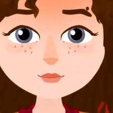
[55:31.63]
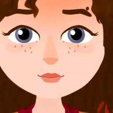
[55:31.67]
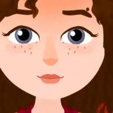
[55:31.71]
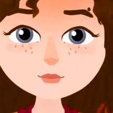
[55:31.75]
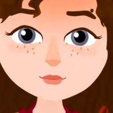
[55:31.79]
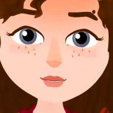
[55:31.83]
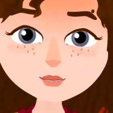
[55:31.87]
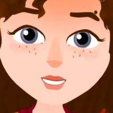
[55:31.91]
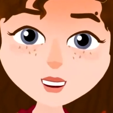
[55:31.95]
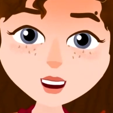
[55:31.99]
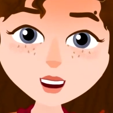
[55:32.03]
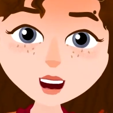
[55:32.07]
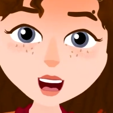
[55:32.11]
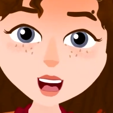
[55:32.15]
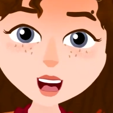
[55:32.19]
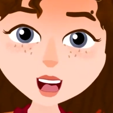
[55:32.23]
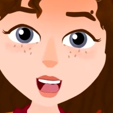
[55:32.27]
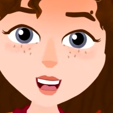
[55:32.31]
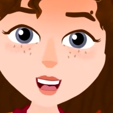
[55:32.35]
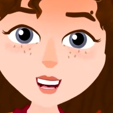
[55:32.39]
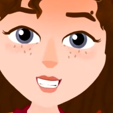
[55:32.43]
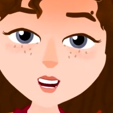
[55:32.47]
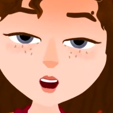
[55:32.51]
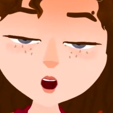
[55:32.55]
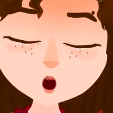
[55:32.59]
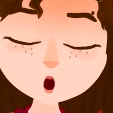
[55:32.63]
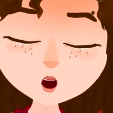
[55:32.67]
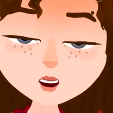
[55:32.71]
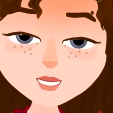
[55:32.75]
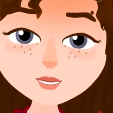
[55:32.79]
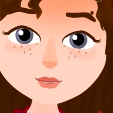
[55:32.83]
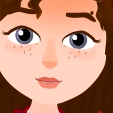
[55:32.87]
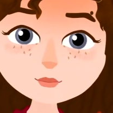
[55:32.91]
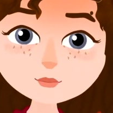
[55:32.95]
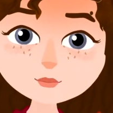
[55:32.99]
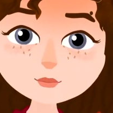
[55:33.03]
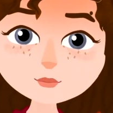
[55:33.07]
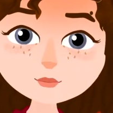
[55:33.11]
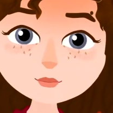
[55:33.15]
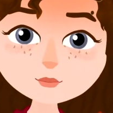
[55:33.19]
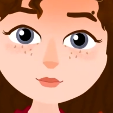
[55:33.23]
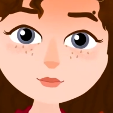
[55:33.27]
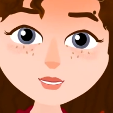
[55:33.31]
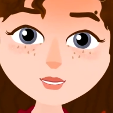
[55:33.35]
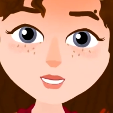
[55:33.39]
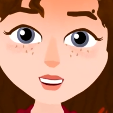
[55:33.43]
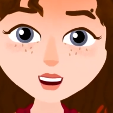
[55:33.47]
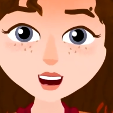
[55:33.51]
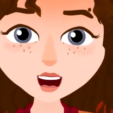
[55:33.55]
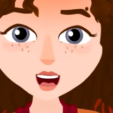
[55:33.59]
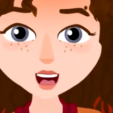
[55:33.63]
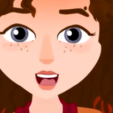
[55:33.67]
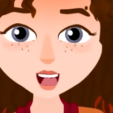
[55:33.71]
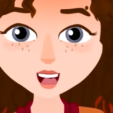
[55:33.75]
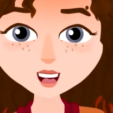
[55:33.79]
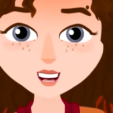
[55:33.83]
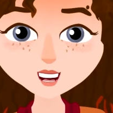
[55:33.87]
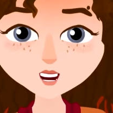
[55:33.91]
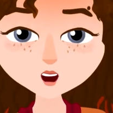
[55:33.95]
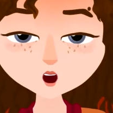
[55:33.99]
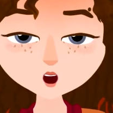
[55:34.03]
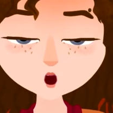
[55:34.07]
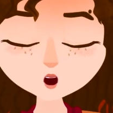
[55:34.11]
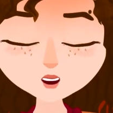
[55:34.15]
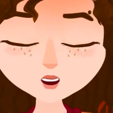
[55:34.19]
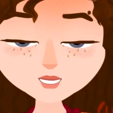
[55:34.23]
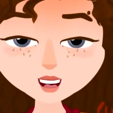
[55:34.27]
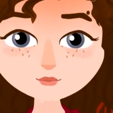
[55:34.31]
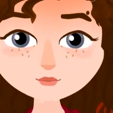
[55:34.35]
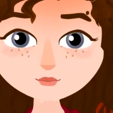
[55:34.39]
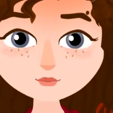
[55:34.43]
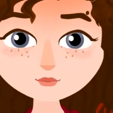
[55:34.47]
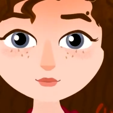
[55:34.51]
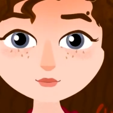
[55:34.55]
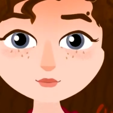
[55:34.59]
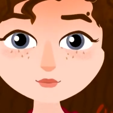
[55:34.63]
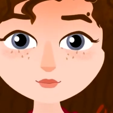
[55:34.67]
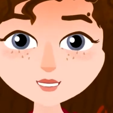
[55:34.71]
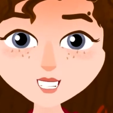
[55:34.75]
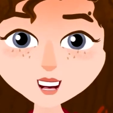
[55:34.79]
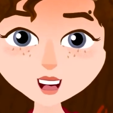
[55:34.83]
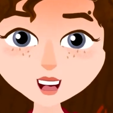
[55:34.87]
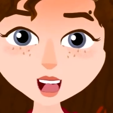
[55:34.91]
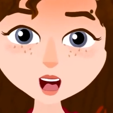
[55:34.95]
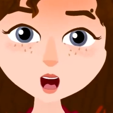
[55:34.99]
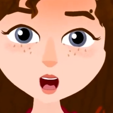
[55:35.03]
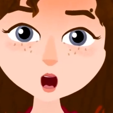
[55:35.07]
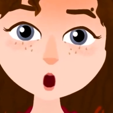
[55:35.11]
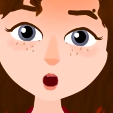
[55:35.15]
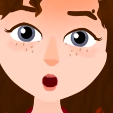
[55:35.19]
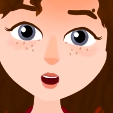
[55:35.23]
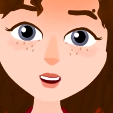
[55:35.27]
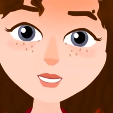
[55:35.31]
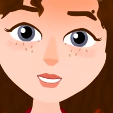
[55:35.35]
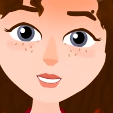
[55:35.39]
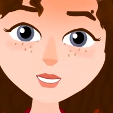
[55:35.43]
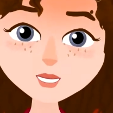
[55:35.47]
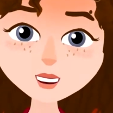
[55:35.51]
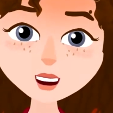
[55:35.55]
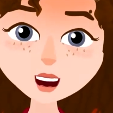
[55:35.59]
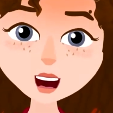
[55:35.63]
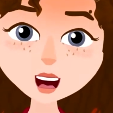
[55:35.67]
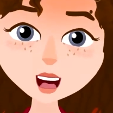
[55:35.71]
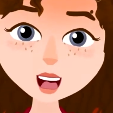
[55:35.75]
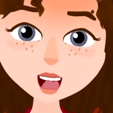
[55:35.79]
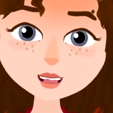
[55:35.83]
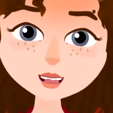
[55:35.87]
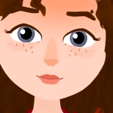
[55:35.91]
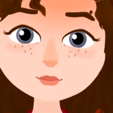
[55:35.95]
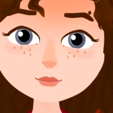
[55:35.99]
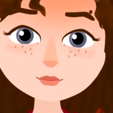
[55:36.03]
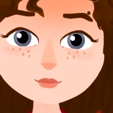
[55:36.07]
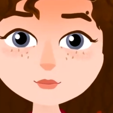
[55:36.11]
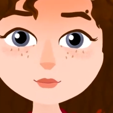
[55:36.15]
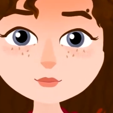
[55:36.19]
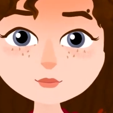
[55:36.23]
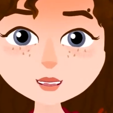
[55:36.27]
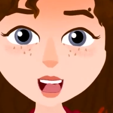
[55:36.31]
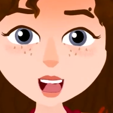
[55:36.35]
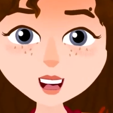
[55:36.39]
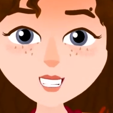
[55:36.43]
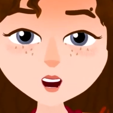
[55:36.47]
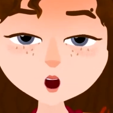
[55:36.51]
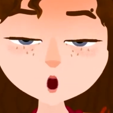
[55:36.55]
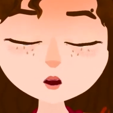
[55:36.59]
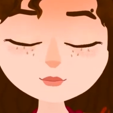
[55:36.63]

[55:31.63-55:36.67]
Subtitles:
caused Philip to lose his balance, and he reached out to grab onto something to keep from falling.